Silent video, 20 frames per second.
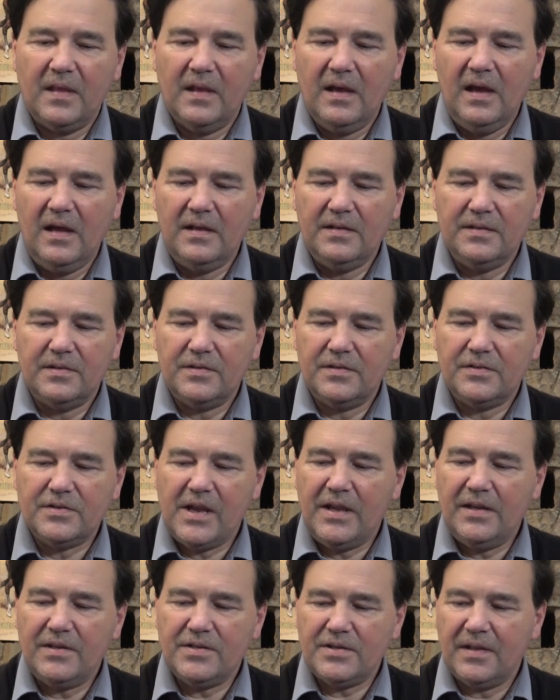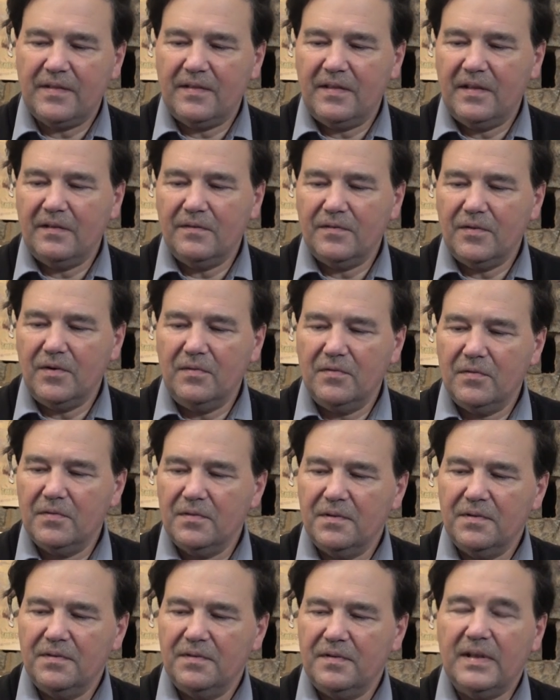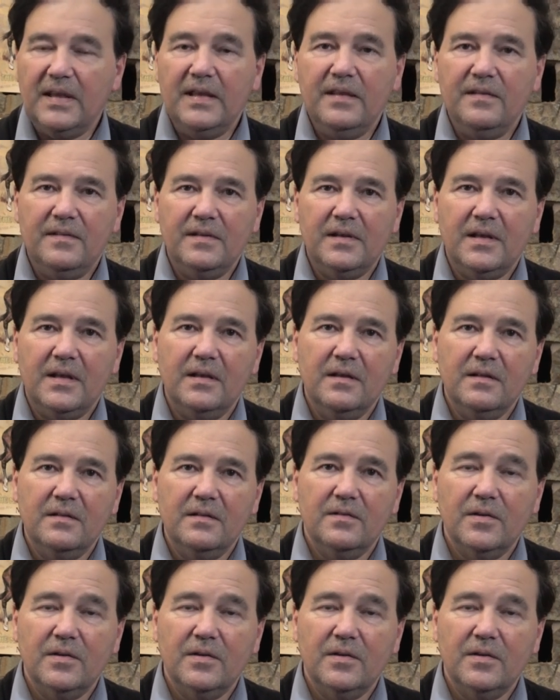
and changing things over is easy.